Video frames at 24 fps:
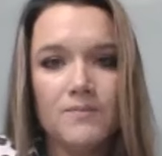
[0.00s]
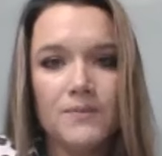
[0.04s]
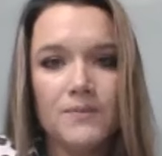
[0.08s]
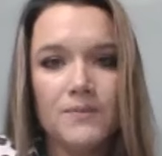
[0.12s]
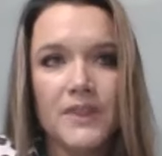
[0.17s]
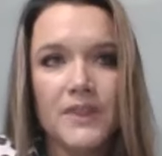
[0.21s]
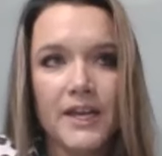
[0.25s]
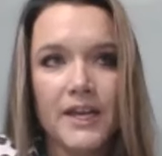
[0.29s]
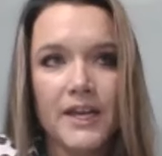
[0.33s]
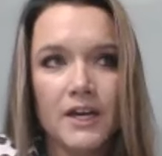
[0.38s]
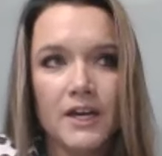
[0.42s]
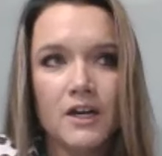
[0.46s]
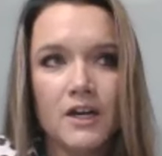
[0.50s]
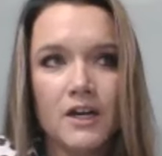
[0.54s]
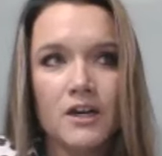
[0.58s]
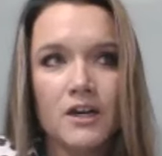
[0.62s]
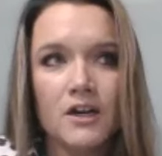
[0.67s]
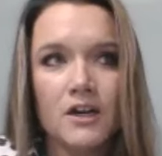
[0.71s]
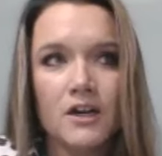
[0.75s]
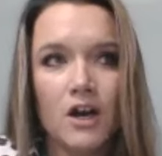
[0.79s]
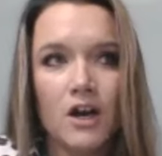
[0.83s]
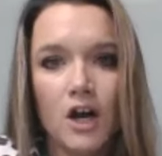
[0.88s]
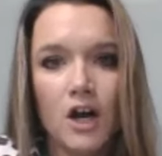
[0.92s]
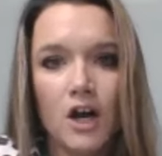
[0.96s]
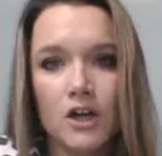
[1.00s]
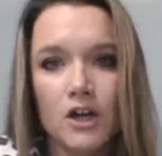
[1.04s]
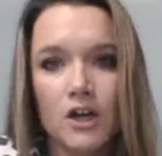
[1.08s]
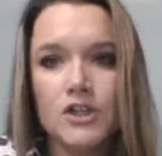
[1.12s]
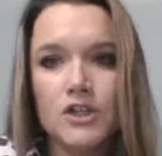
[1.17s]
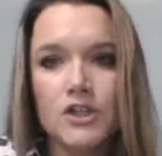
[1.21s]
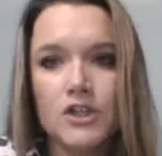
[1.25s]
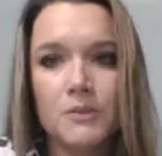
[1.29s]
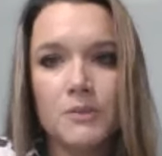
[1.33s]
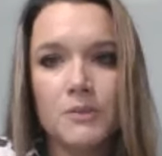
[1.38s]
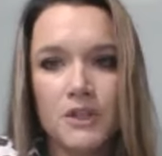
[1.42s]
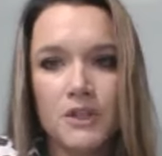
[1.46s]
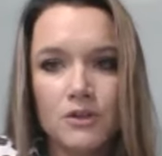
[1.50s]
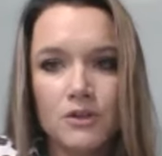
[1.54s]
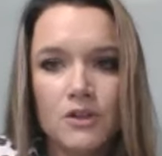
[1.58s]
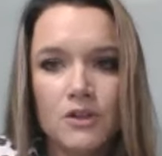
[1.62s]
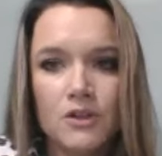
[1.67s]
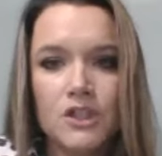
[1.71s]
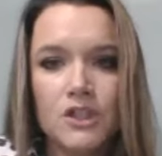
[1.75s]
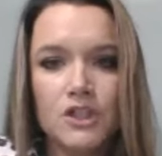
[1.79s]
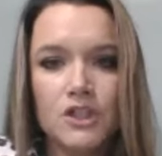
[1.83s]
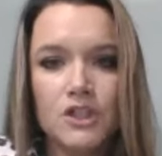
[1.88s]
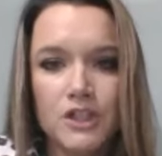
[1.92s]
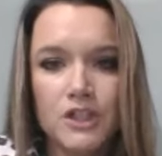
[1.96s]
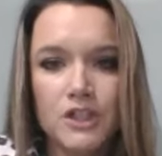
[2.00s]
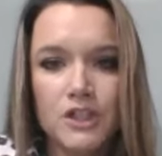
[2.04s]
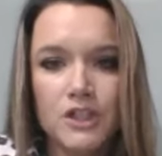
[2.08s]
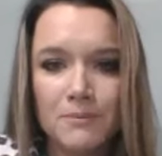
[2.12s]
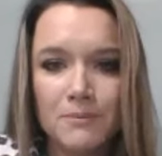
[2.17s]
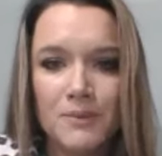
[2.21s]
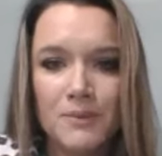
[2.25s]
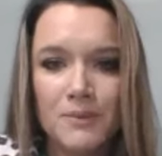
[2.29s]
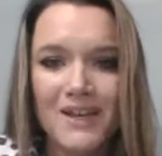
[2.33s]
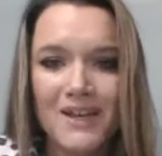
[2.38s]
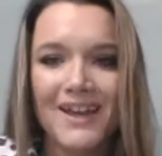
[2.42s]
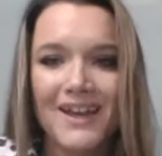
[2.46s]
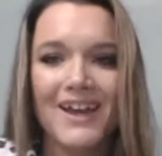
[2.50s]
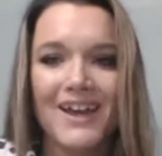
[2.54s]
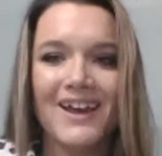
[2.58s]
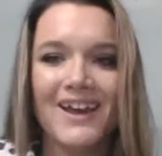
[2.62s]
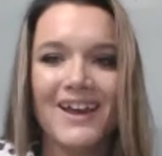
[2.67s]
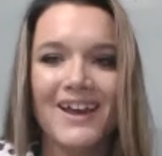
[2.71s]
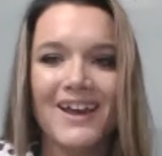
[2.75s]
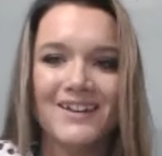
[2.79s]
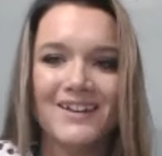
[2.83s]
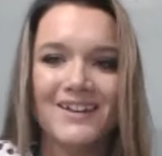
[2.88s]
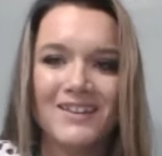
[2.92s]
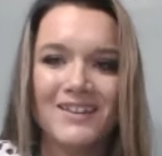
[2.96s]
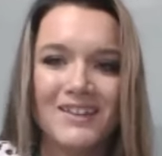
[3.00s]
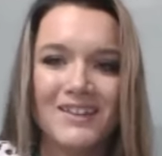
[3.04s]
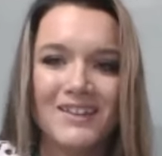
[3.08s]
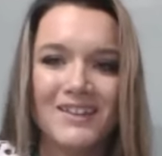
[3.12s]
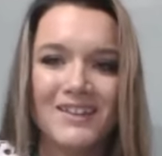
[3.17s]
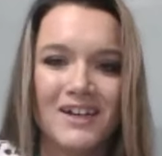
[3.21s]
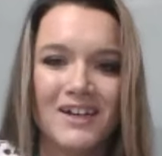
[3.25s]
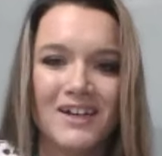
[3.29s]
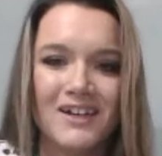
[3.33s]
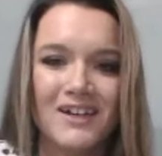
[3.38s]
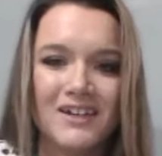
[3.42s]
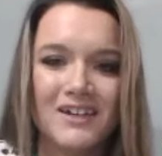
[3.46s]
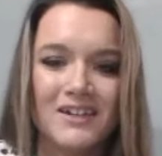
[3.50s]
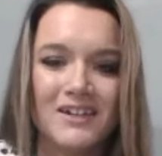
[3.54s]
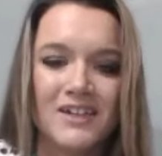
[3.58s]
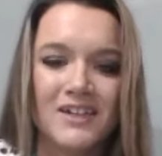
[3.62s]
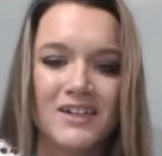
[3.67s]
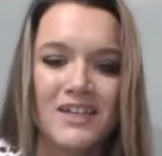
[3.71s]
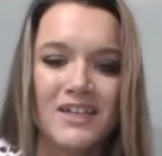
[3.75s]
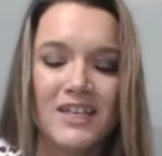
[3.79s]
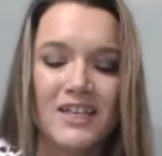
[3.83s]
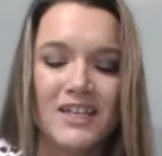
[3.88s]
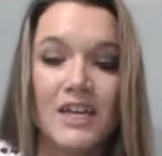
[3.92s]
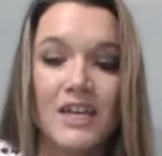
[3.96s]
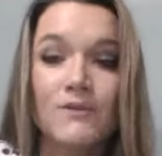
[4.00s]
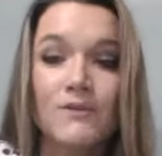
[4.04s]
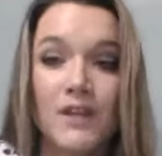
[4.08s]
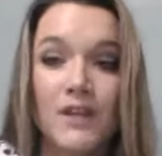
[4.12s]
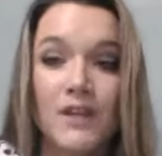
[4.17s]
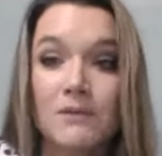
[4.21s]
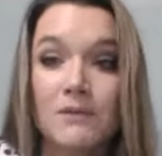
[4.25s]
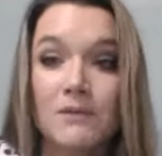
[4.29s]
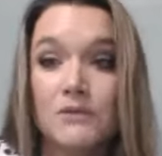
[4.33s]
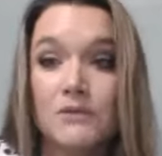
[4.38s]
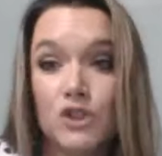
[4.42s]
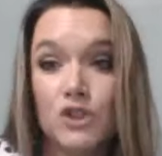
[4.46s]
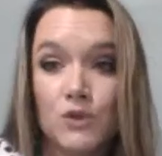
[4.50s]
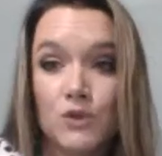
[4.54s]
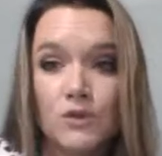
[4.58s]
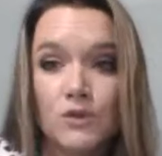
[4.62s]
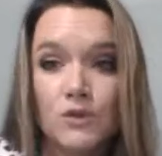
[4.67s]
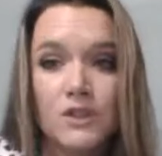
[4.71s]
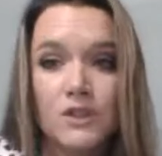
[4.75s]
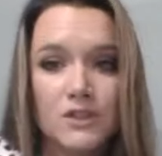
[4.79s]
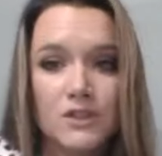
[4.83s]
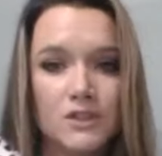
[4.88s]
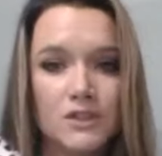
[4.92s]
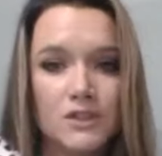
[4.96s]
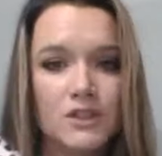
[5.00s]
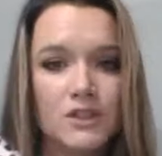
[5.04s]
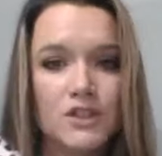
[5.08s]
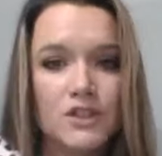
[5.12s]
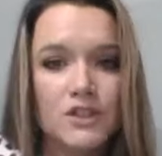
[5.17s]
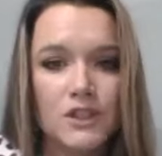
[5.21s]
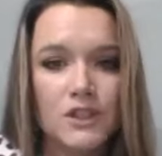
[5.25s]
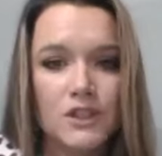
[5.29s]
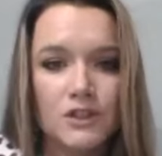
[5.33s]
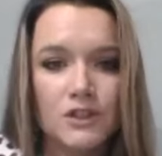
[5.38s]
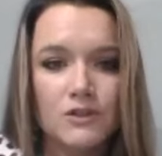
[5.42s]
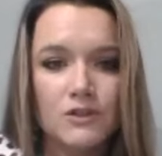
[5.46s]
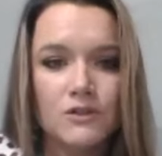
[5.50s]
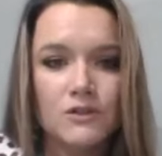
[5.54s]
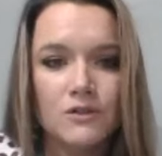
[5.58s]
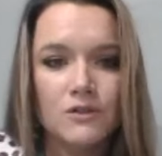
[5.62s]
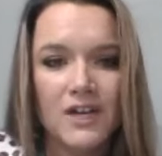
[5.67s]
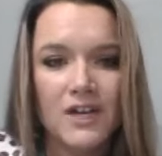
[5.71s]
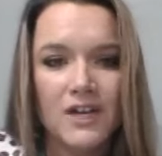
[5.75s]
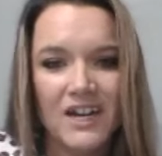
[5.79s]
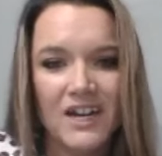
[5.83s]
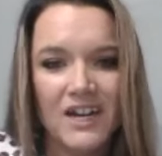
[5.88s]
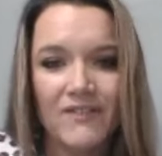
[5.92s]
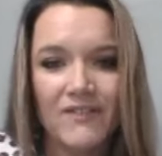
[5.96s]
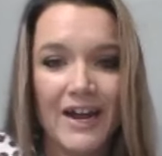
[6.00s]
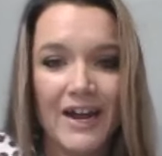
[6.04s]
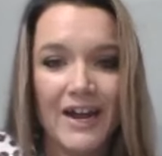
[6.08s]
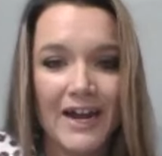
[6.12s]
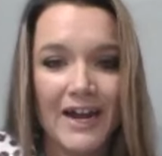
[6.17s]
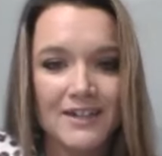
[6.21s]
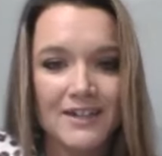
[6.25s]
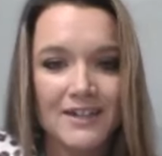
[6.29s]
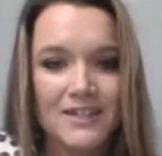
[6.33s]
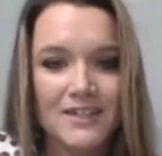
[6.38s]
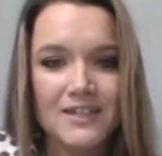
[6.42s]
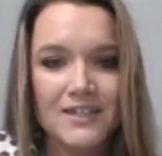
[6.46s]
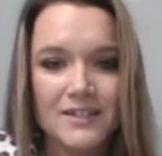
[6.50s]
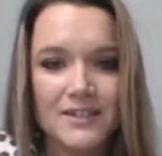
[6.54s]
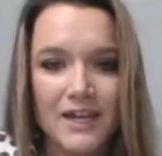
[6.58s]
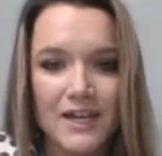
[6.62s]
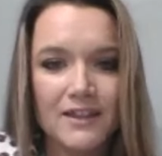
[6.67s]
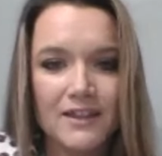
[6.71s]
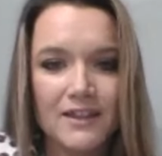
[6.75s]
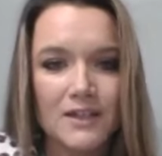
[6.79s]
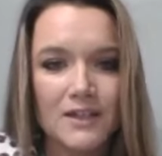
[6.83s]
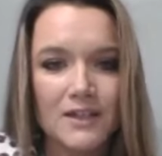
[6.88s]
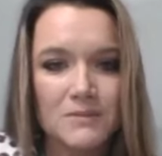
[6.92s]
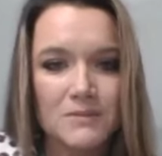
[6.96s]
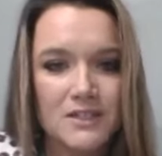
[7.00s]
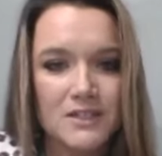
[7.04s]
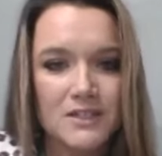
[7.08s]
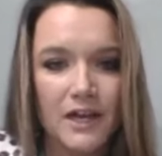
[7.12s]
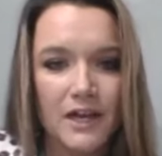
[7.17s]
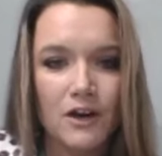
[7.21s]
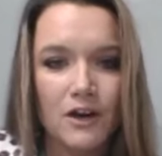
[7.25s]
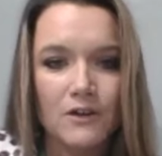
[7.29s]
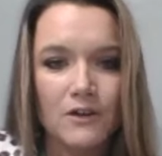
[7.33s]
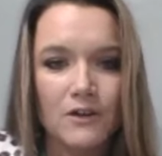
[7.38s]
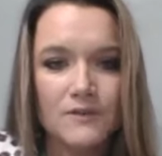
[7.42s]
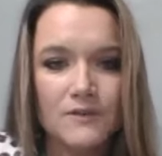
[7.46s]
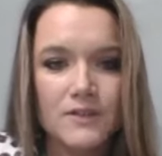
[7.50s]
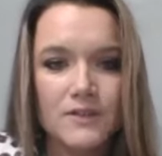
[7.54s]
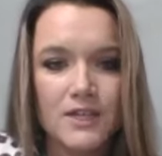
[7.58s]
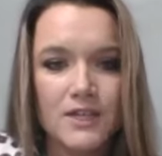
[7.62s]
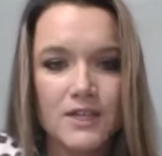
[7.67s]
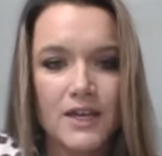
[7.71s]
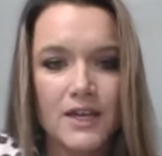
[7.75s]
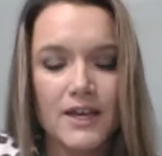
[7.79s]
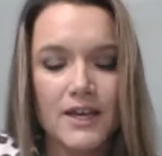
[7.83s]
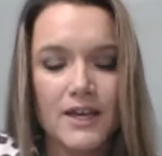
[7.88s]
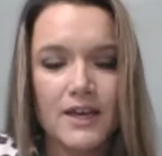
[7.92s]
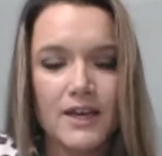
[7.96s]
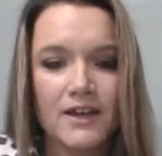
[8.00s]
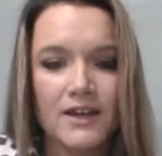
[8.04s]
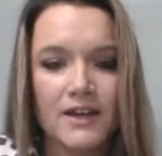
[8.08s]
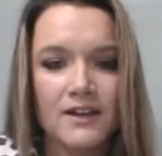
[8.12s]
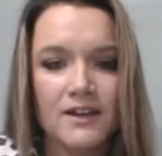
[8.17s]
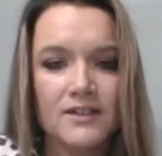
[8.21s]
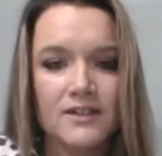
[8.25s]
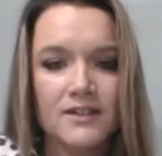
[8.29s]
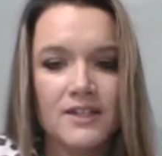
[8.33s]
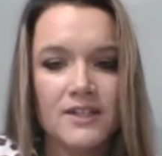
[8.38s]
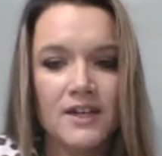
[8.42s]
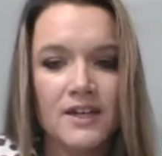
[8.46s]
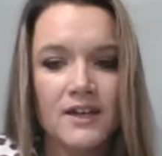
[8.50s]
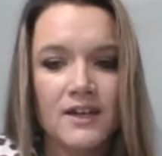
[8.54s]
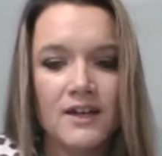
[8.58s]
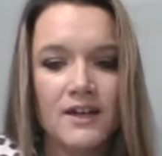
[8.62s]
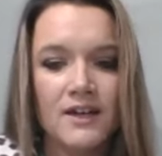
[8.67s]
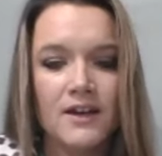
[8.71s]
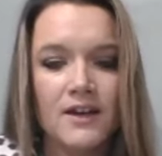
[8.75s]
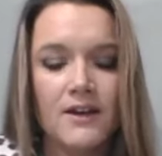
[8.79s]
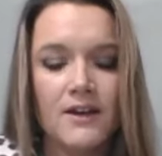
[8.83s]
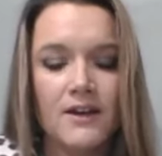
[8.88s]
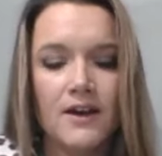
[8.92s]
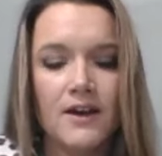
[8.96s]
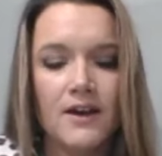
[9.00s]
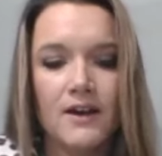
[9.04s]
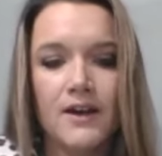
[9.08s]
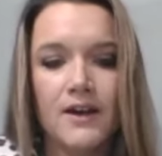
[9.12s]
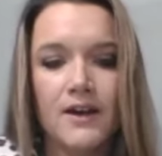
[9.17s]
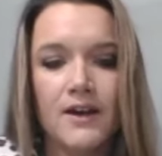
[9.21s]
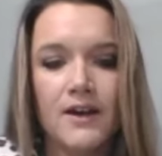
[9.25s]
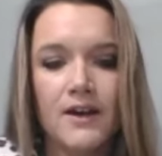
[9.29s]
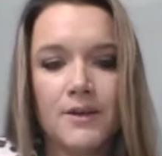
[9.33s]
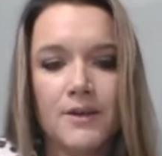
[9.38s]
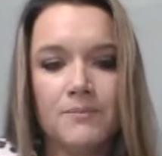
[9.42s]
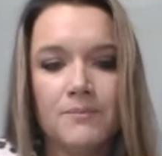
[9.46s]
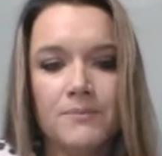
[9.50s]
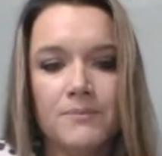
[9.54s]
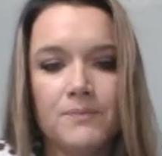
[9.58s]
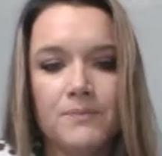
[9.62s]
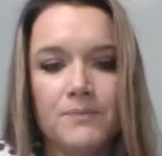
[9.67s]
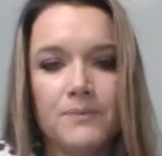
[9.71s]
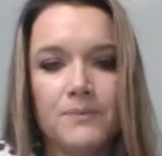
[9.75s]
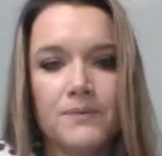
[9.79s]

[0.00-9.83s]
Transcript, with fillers: their entrepreneurship and uh, give them tools to kind of access that themselves and um,